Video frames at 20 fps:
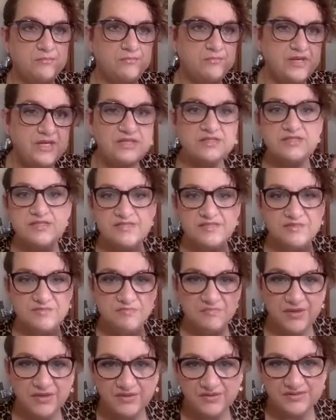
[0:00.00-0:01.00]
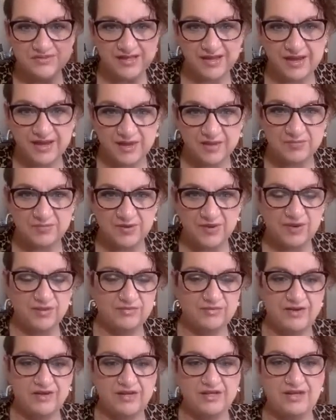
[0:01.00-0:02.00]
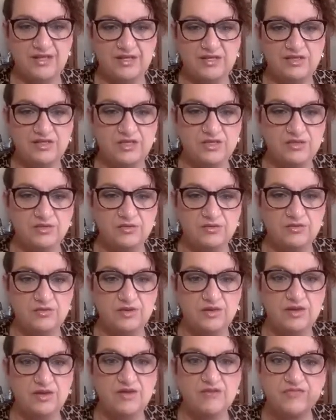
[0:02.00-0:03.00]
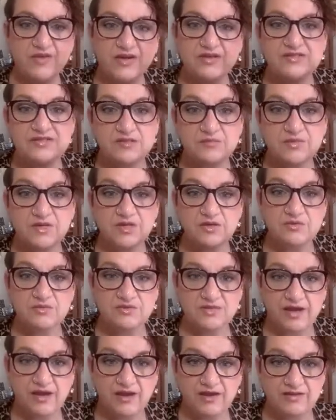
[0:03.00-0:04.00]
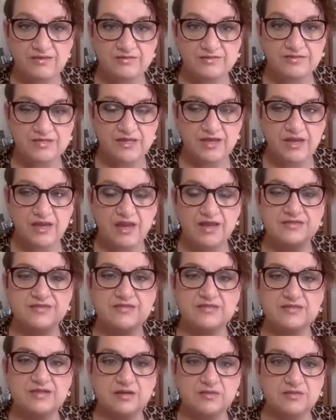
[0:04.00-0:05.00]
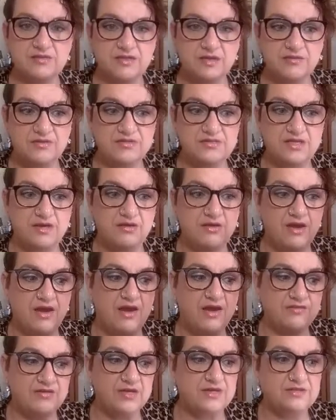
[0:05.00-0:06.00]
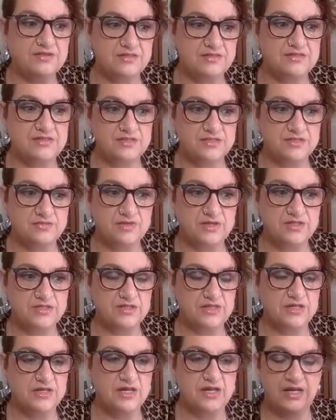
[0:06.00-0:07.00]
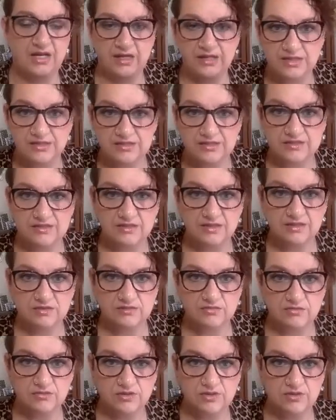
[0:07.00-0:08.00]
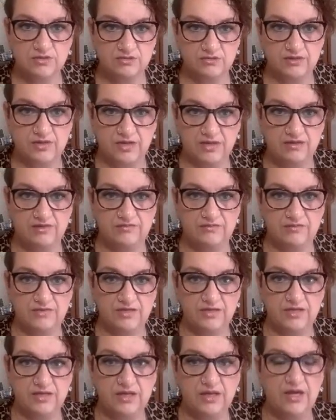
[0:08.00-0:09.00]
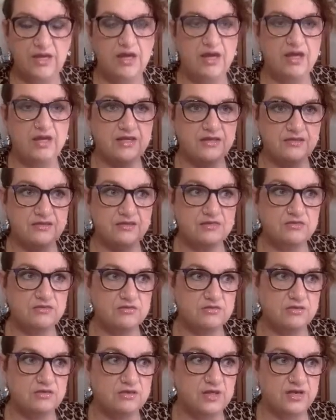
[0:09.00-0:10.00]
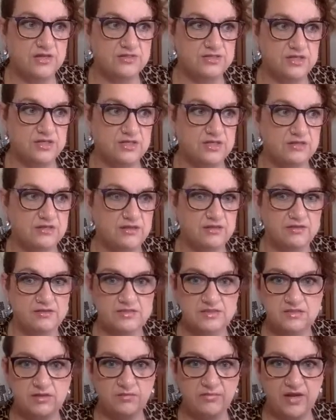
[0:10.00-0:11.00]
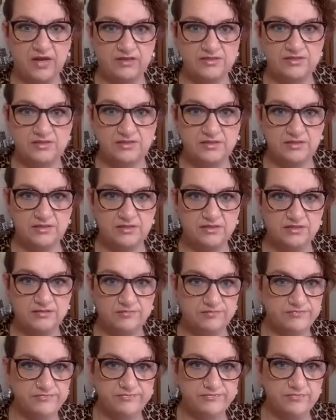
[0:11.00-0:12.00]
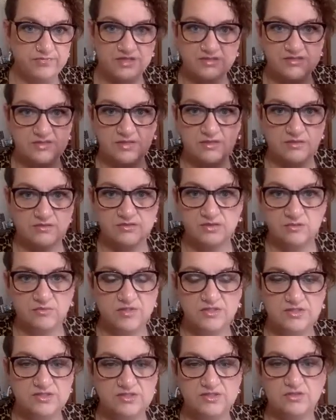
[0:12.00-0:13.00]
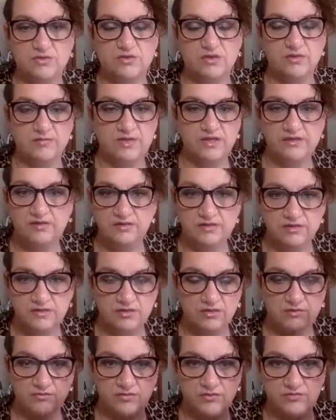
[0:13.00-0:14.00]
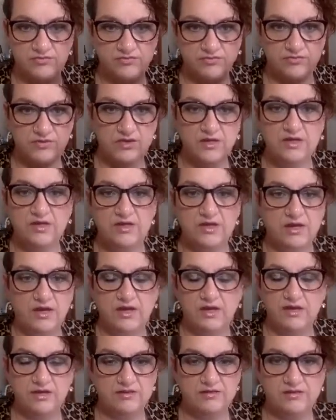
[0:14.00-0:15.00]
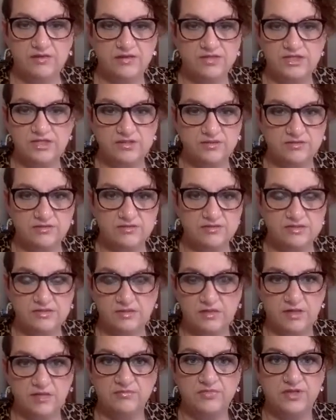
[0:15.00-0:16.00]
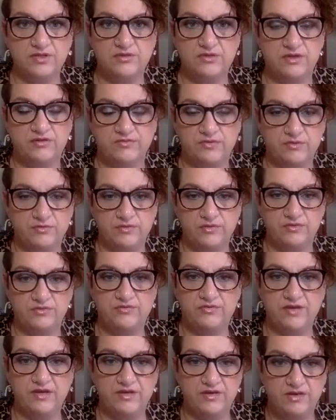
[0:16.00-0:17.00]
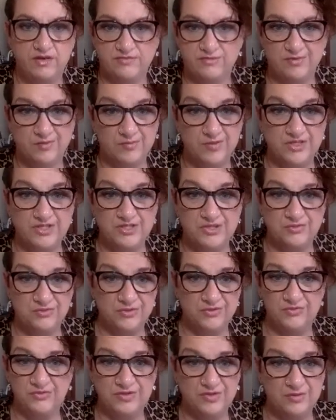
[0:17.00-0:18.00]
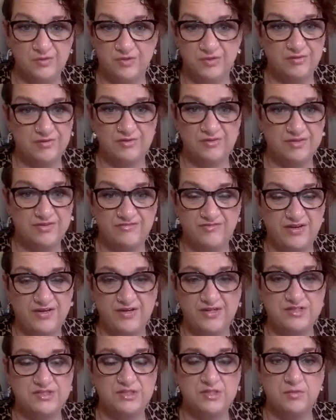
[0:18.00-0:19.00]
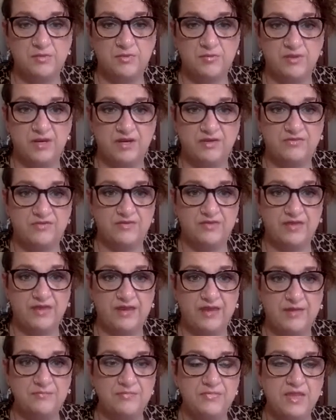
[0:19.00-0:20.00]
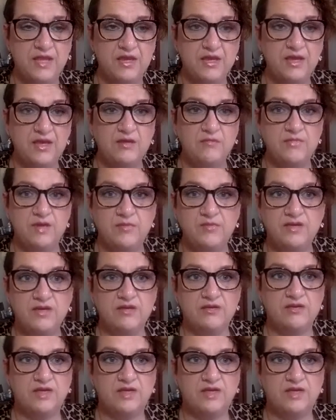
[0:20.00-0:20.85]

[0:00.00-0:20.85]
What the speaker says: pieces built up already in you, find somebody who does and sit down with them and say, okay, I've got this situation and I need to think through it creatively. I can think through the logic. Like, let's go back to let's say there was a windstorm and your roof, the shingles got blown off your roof and you have to replace your roof and you weren't financially prepared for that. Maybe you're a